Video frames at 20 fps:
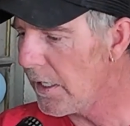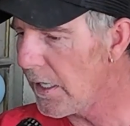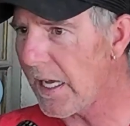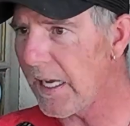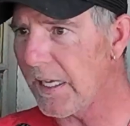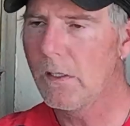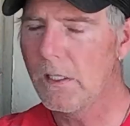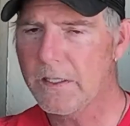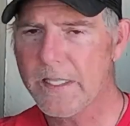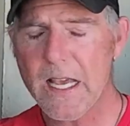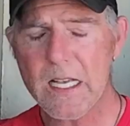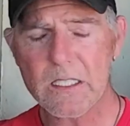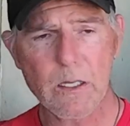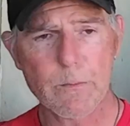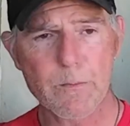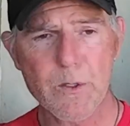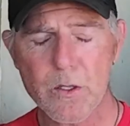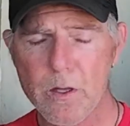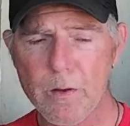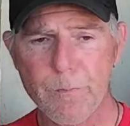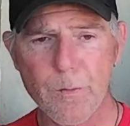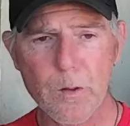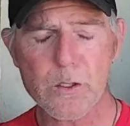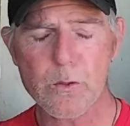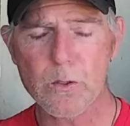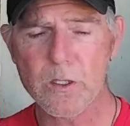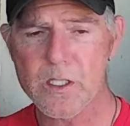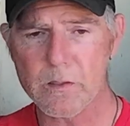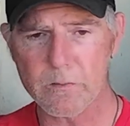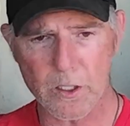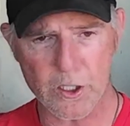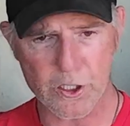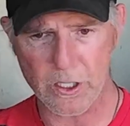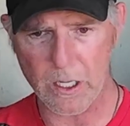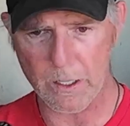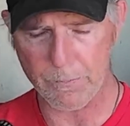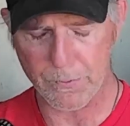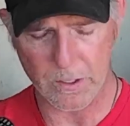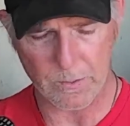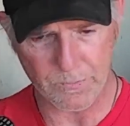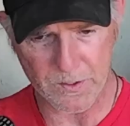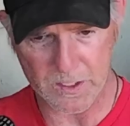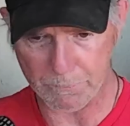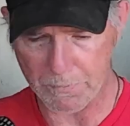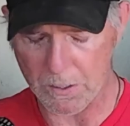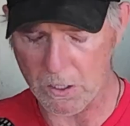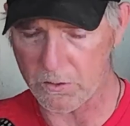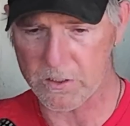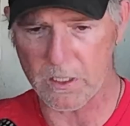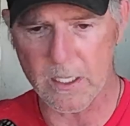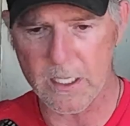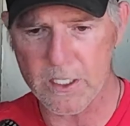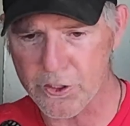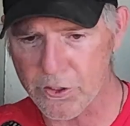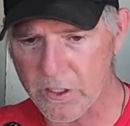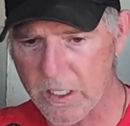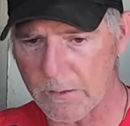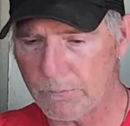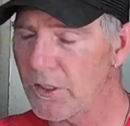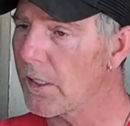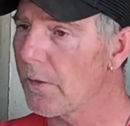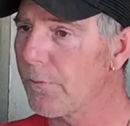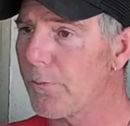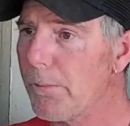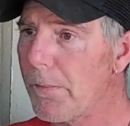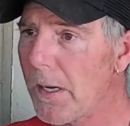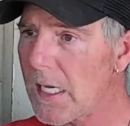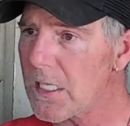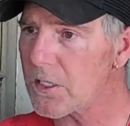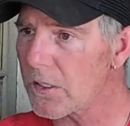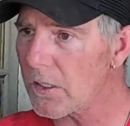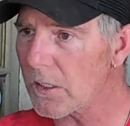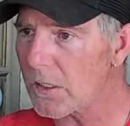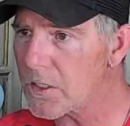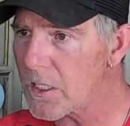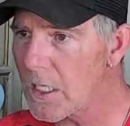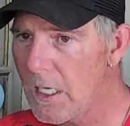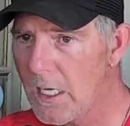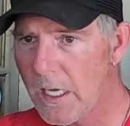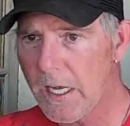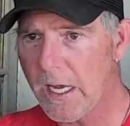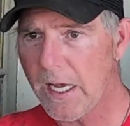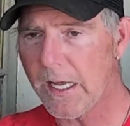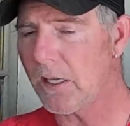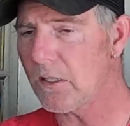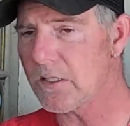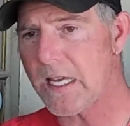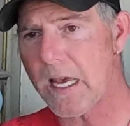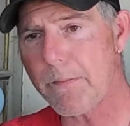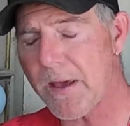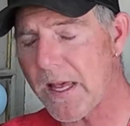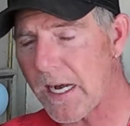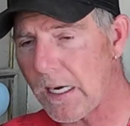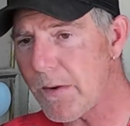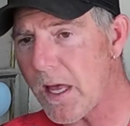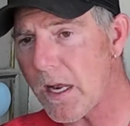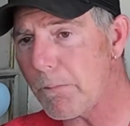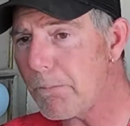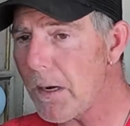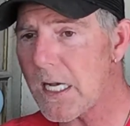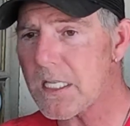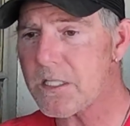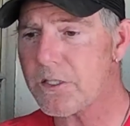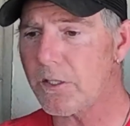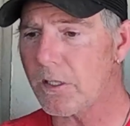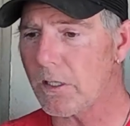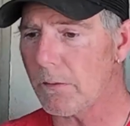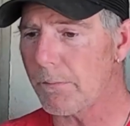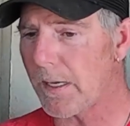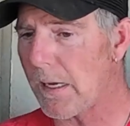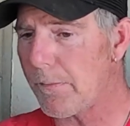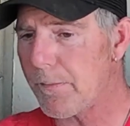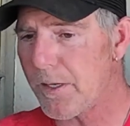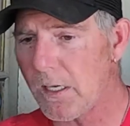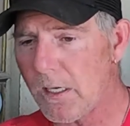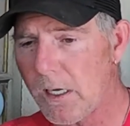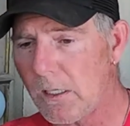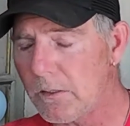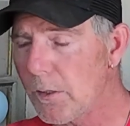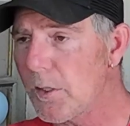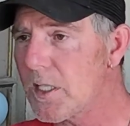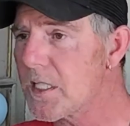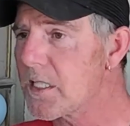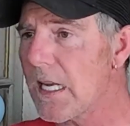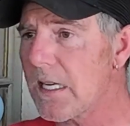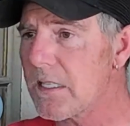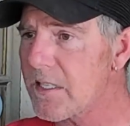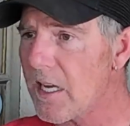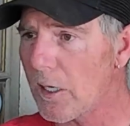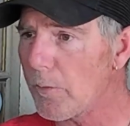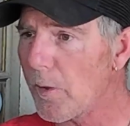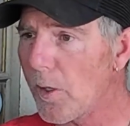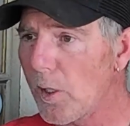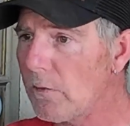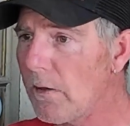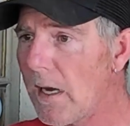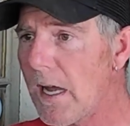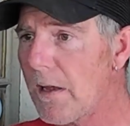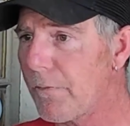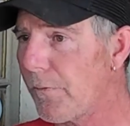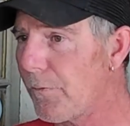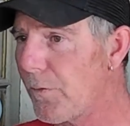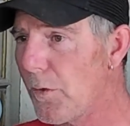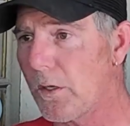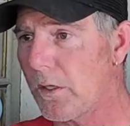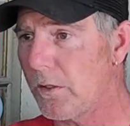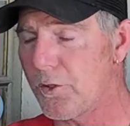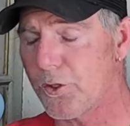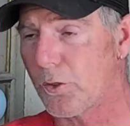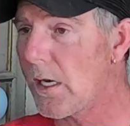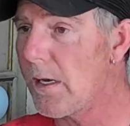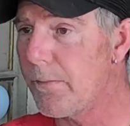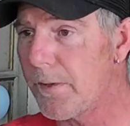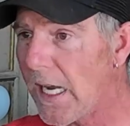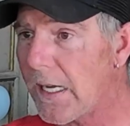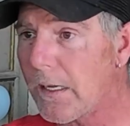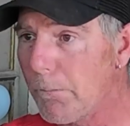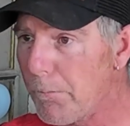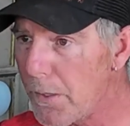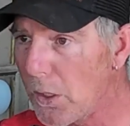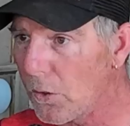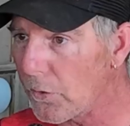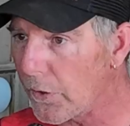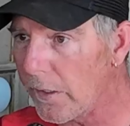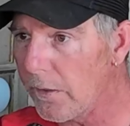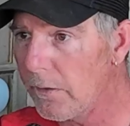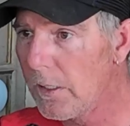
And yeah, so I'm doing the First World Solution. I put up this post on Instagram looking for buskers. And he goes, hey man, I'm not a busker, but I've been a Hollywood set designer my whole life. If you can dream it, I can build it.